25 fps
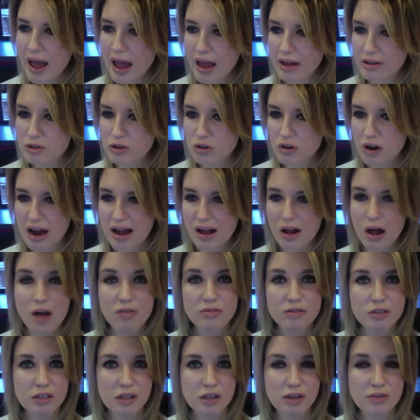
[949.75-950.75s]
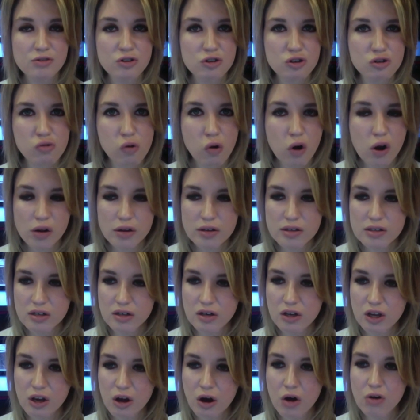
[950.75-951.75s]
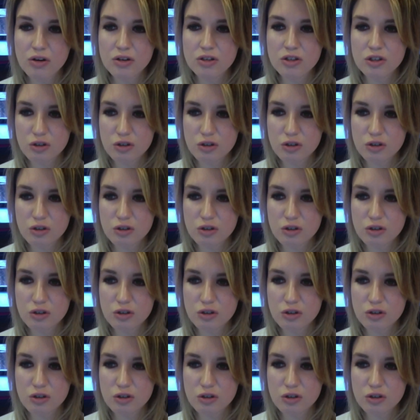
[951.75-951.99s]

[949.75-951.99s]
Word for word: And so Niall obviously lives in New Orleans, and Quixote